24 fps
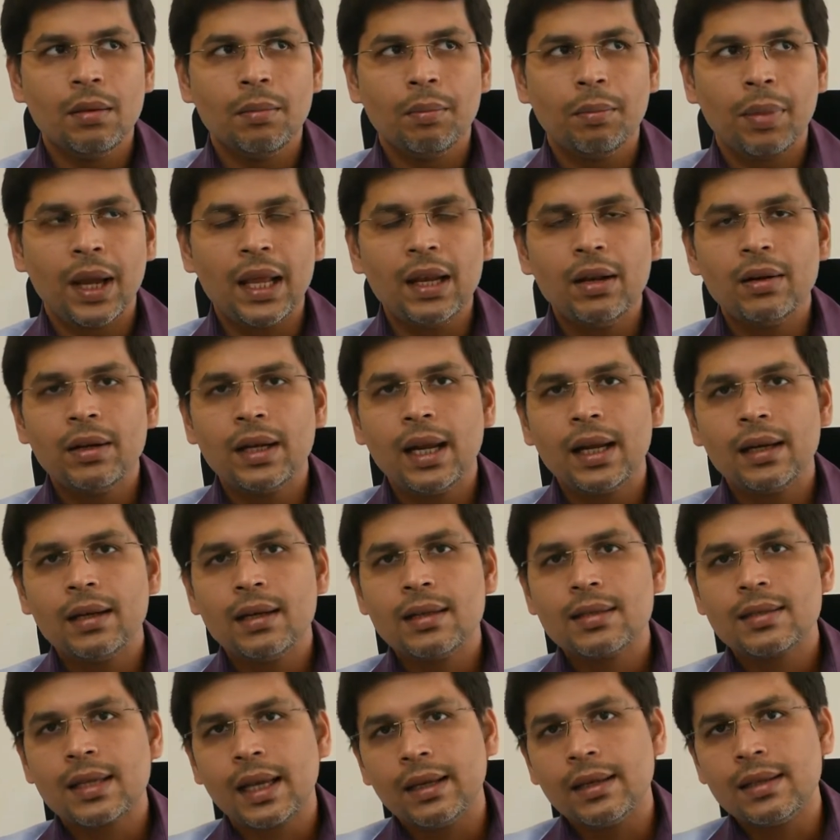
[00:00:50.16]
Pilonidal
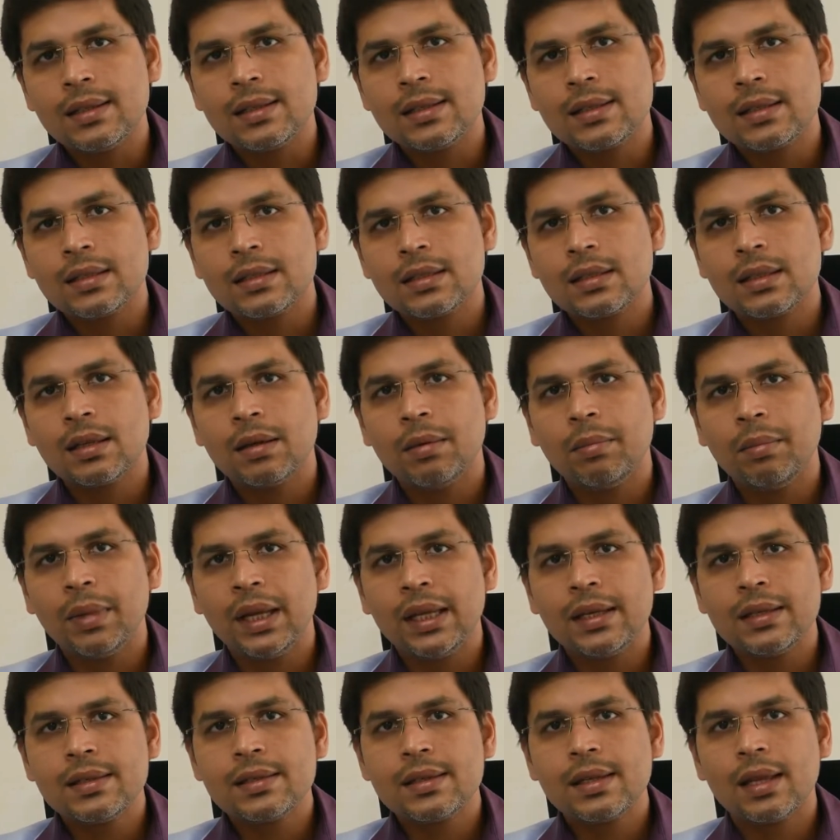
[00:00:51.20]
sinus
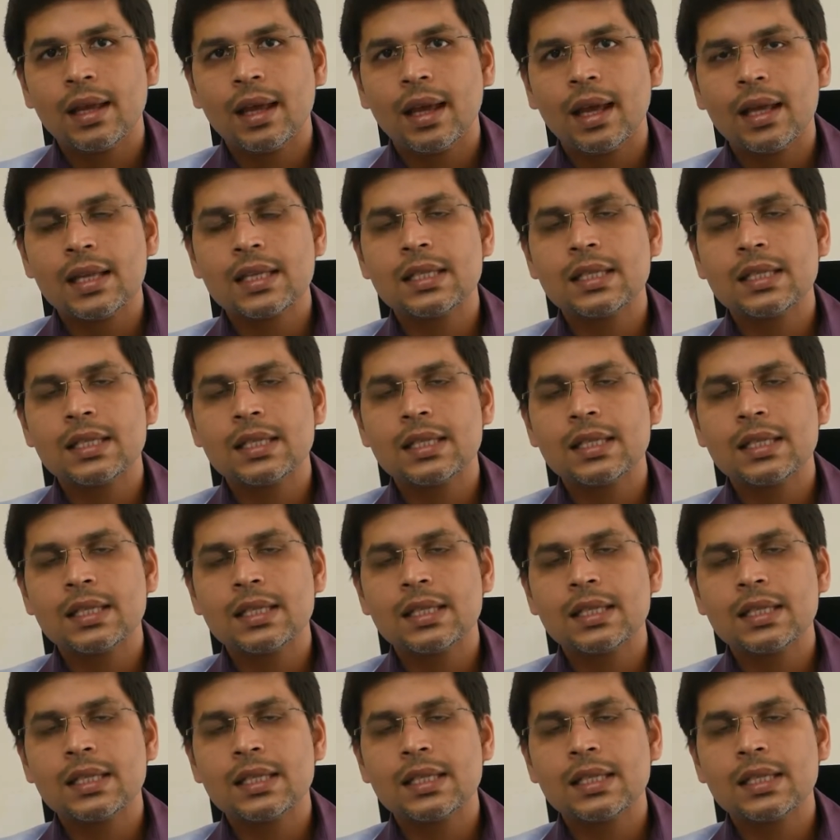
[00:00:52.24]
means a